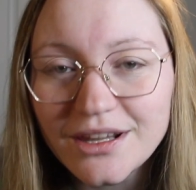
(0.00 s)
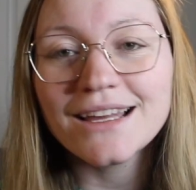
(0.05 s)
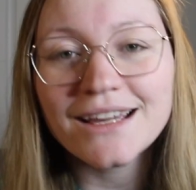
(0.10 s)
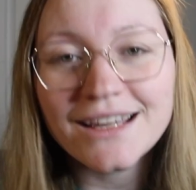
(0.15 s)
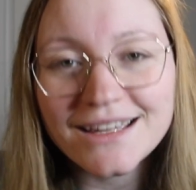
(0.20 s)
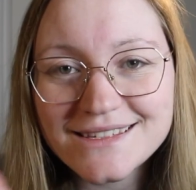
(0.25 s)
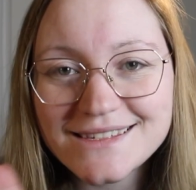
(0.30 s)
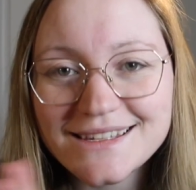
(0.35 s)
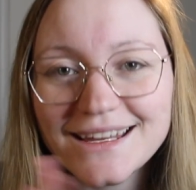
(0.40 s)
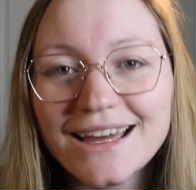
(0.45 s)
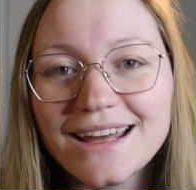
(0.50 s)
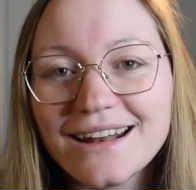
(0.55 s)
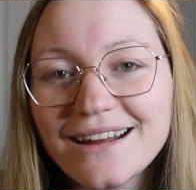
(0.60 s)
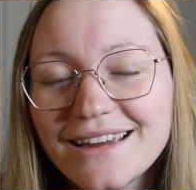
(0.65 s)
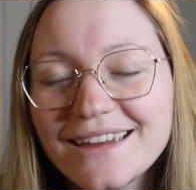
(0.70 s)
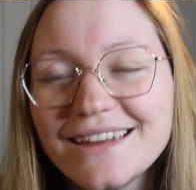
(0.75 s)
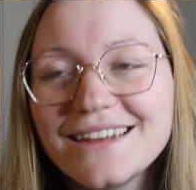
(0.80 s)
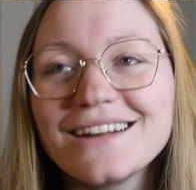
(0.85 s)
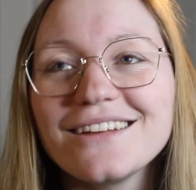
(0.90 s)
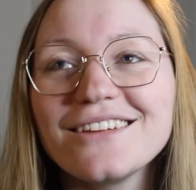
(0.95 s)
Like I said,
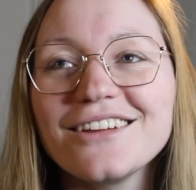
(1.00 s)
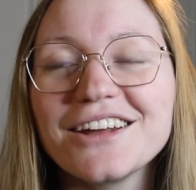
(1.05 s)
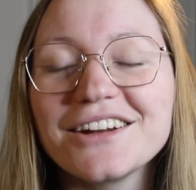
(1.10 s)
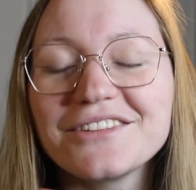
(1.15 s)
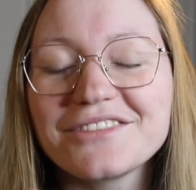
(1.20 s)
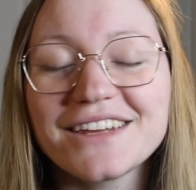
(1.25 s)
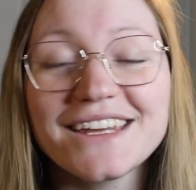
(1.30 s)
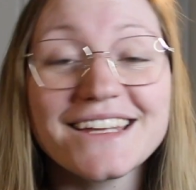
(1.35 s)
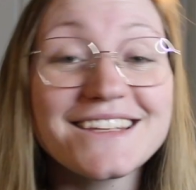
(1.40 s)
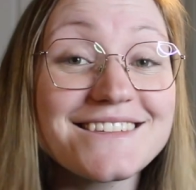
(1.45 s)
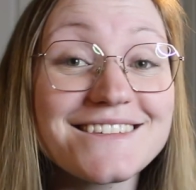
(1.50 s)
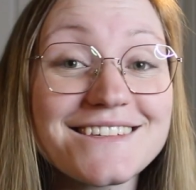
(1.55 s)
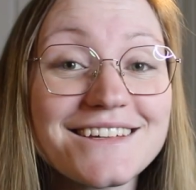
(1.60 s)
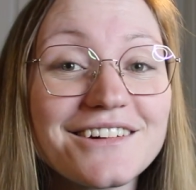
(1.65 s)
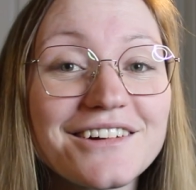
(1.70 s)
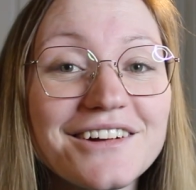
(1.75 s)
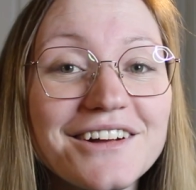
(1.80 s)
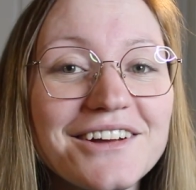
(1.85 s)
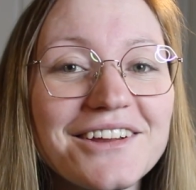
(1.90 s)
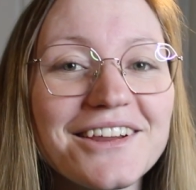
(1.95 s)
I eat a lot of kids'
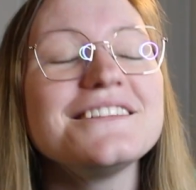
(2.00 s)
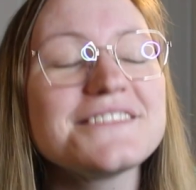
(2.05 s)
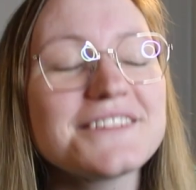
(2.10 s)
cereal.